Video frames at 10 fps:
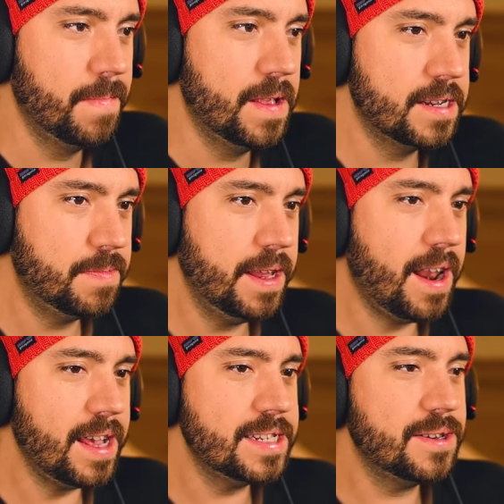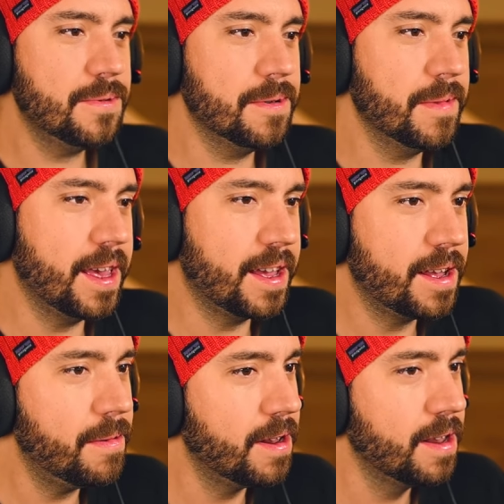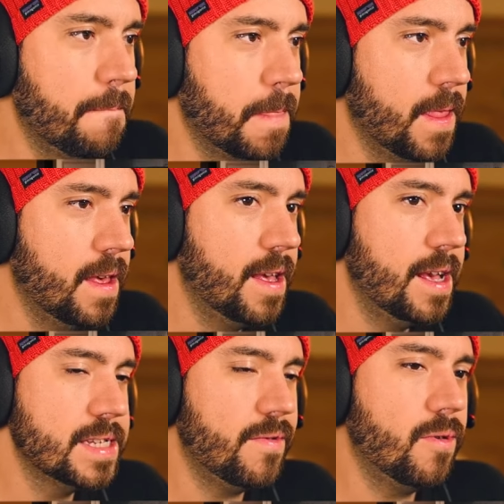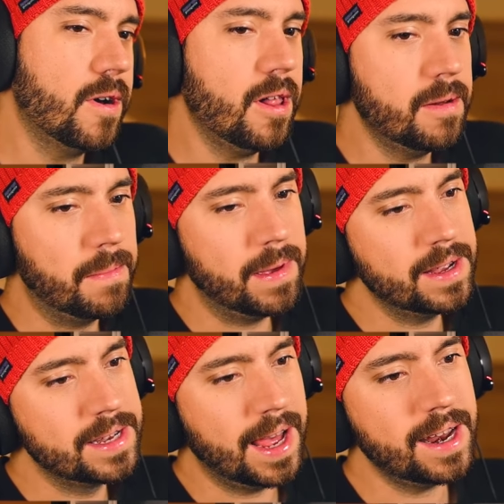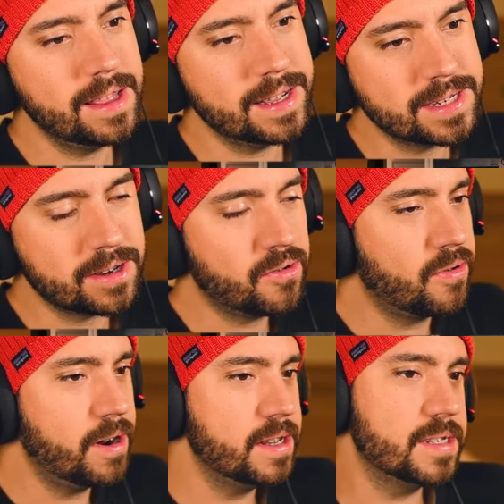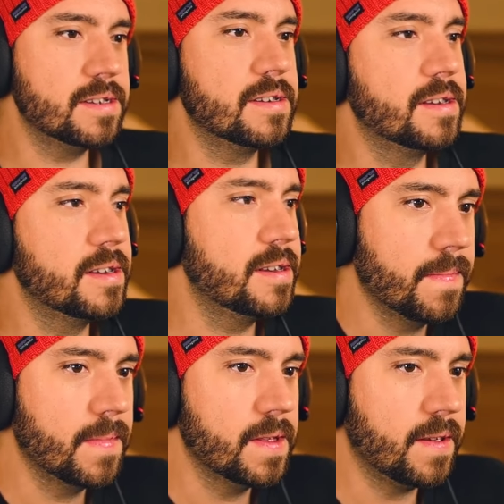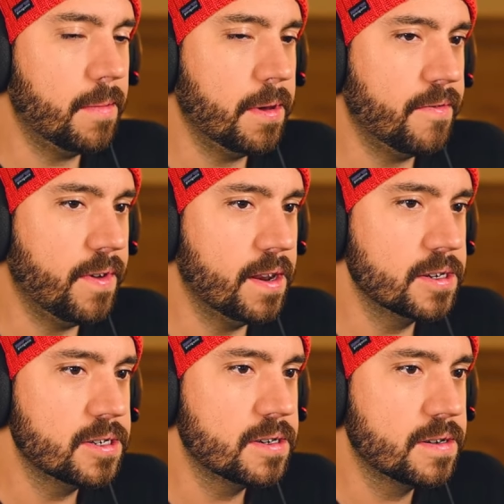Just be nice to him. Like, come on. He has everyone calling him Big Daddy? That's crazy. Gotta be a fetish.